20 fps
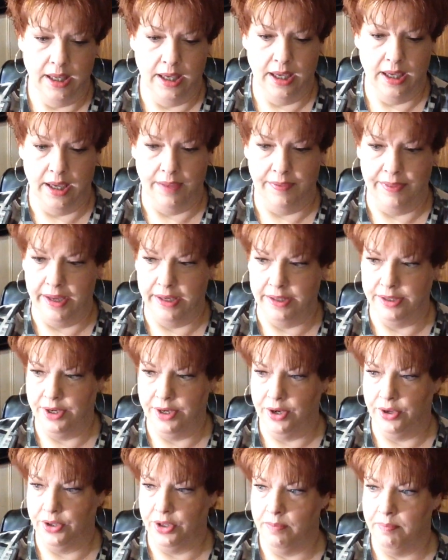And then, you
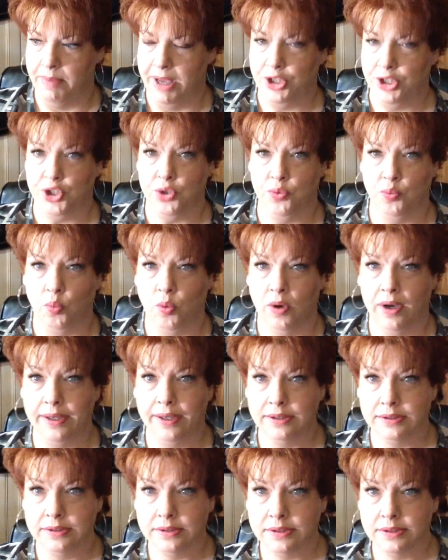mentioned
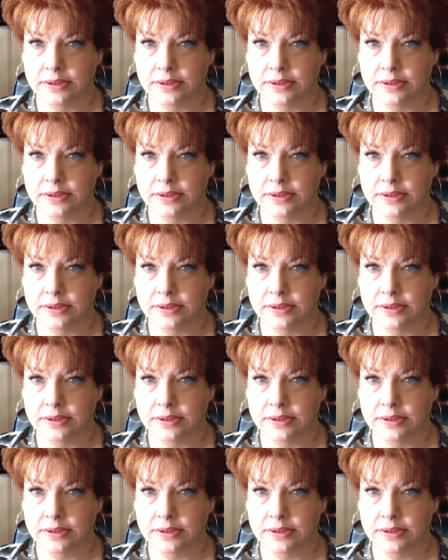one,